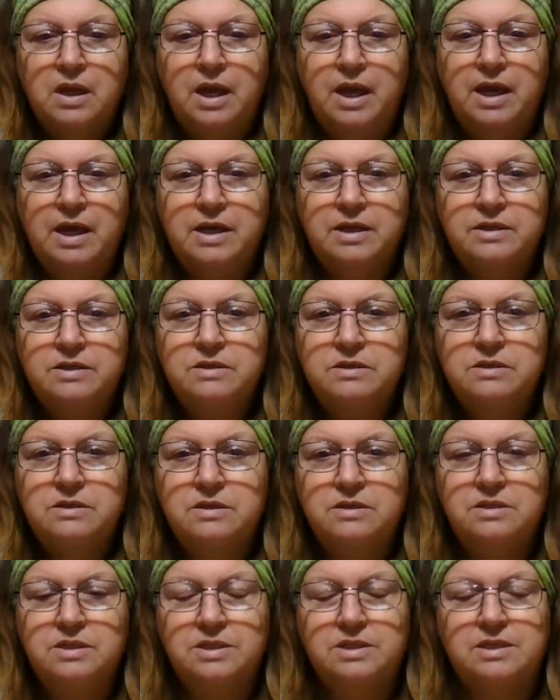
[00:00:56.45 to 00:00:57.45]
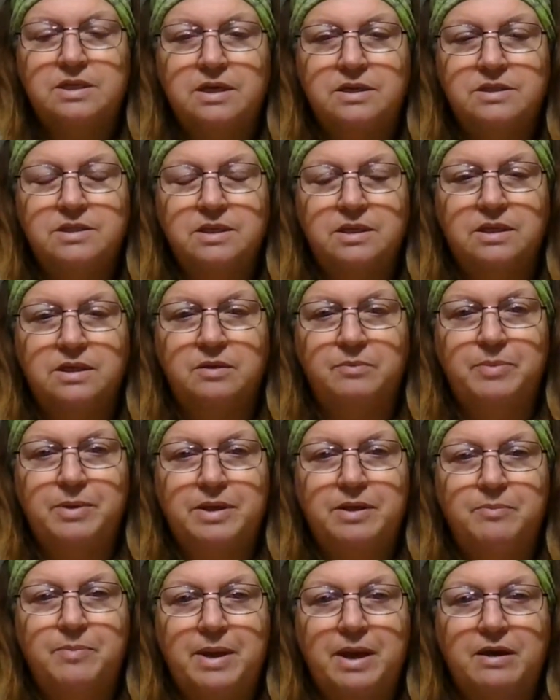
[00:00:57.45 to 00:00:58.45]
and discuss a little
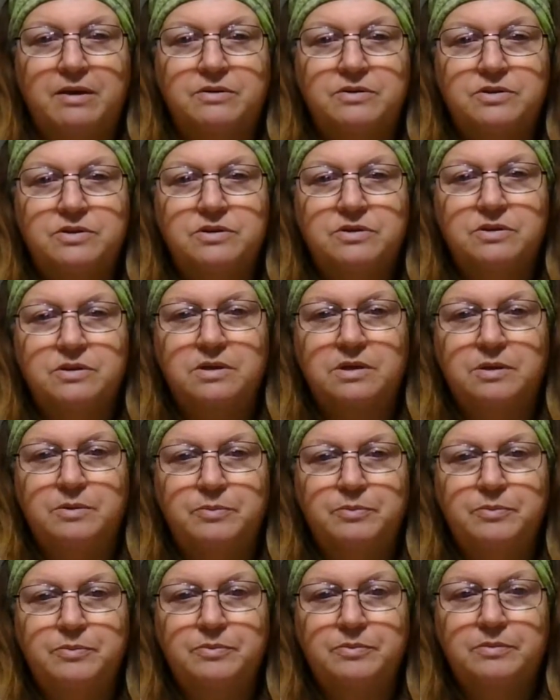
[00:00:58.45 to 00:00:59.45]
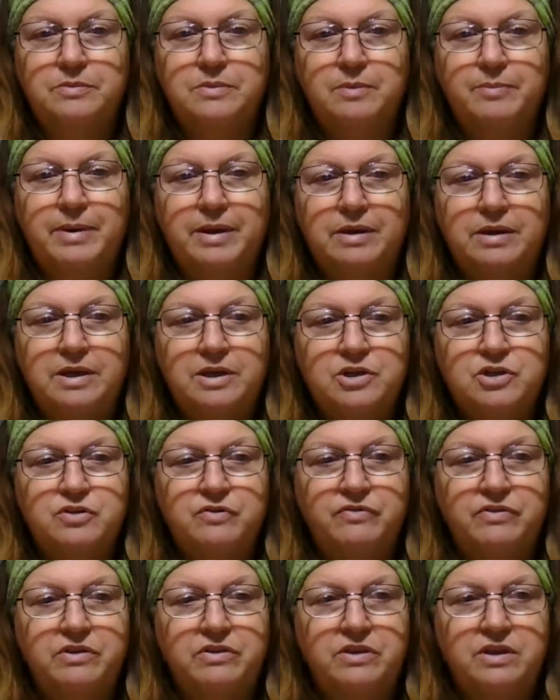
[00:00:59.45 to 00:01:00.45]
bit about each
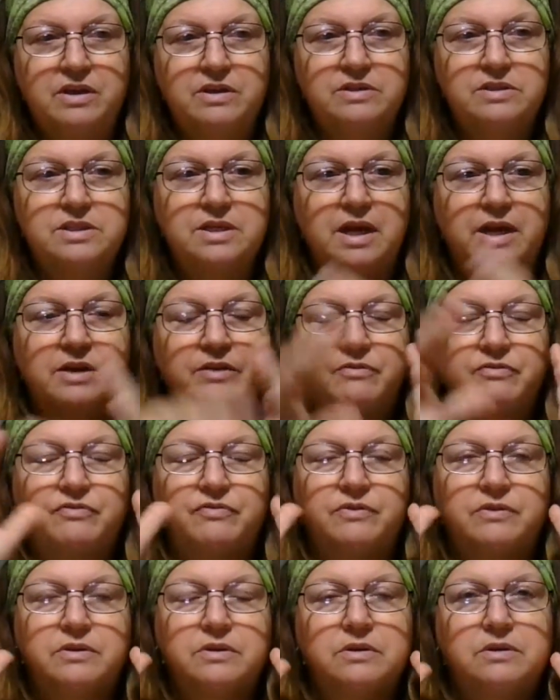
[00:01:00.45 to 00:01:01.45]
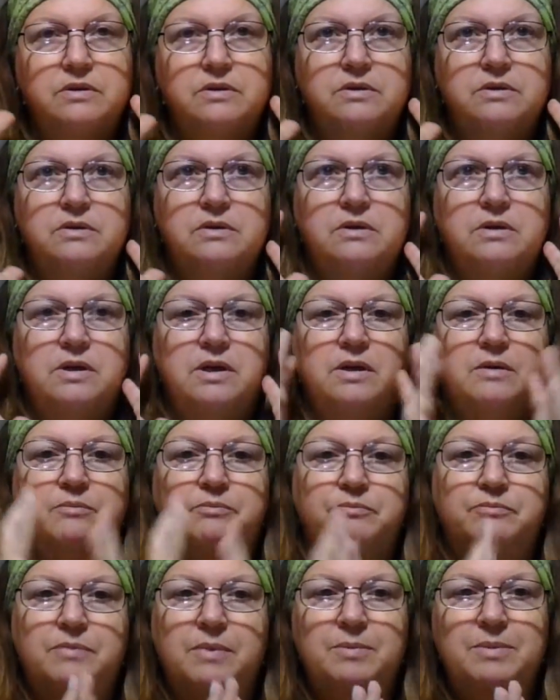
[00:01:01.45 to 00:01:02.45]
of the things. Kind of
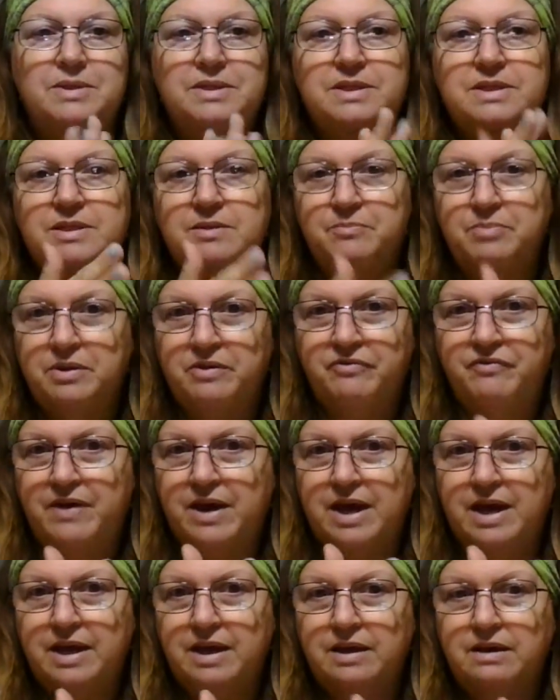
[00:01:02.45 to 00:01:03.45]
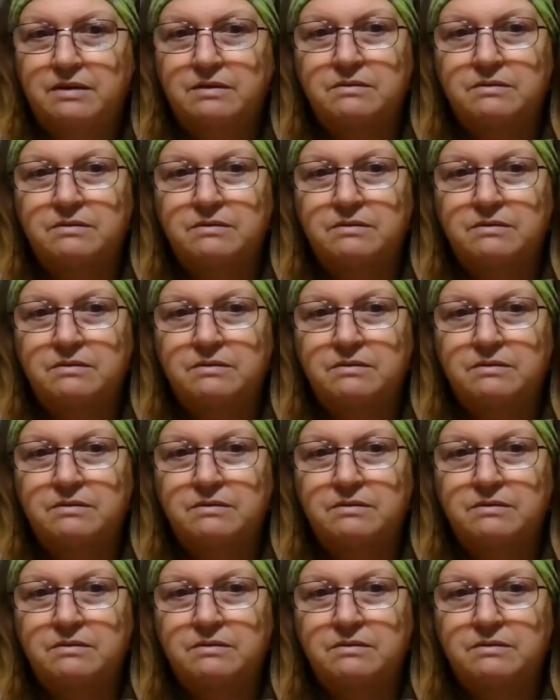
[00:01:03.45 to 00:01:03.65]
maybe simplify